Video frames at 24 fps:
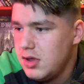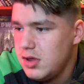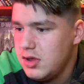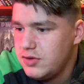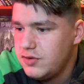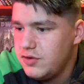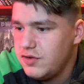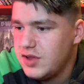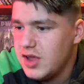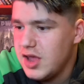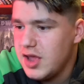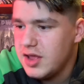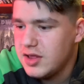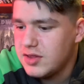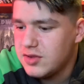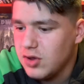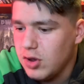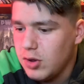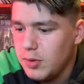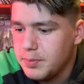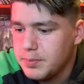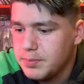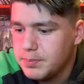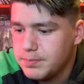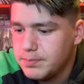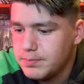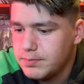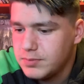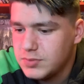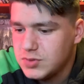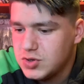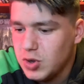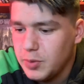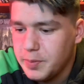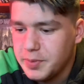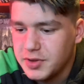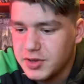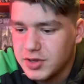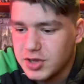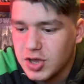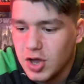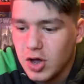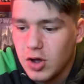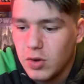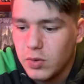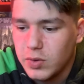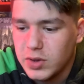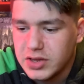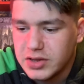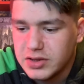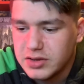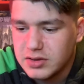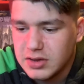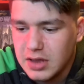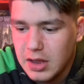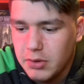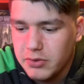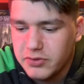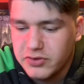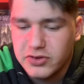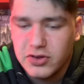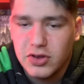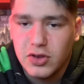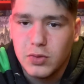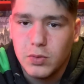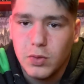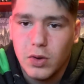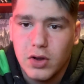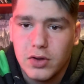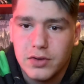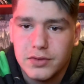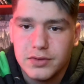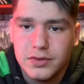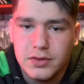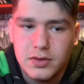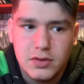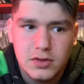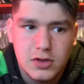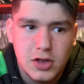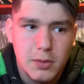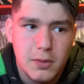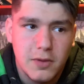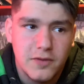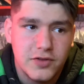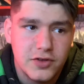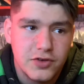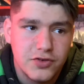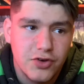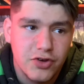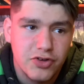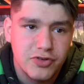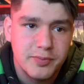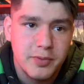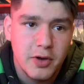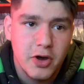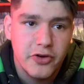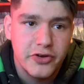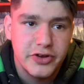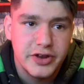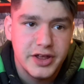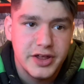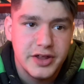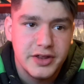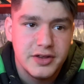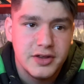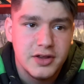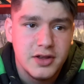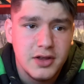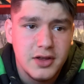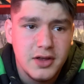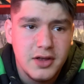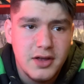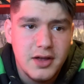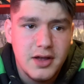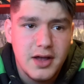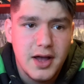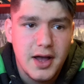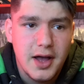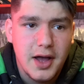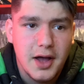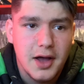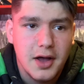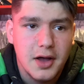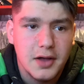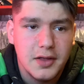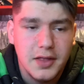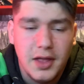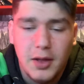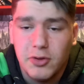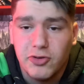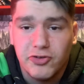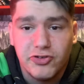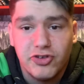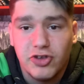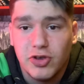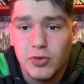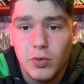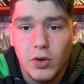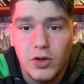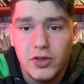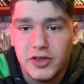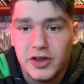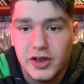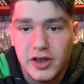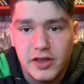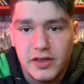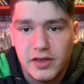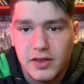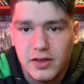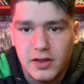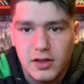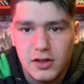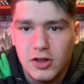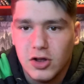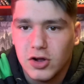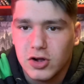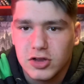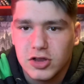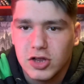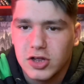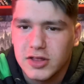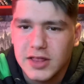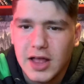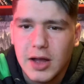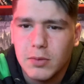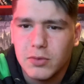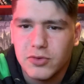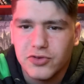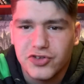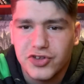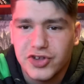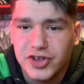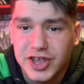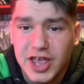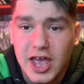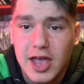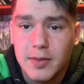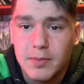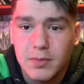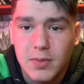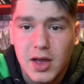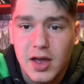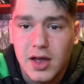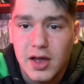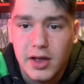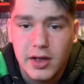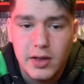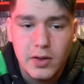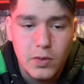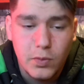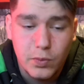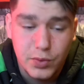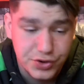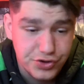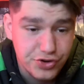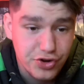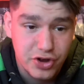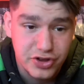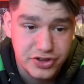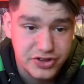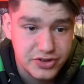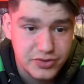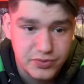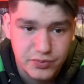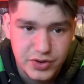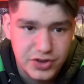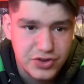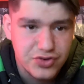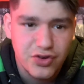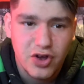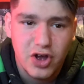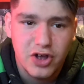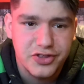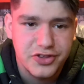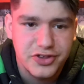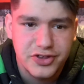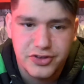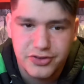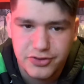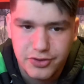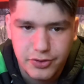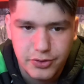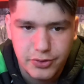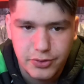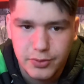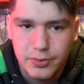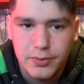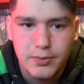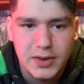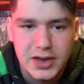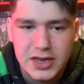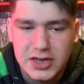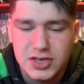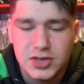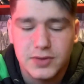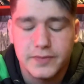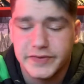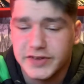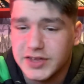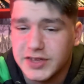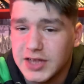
hit it top of the goal, and it was 2-1. Come off the crossbar and in. That was 2-1, and then looked like that was the game there. We tried to make something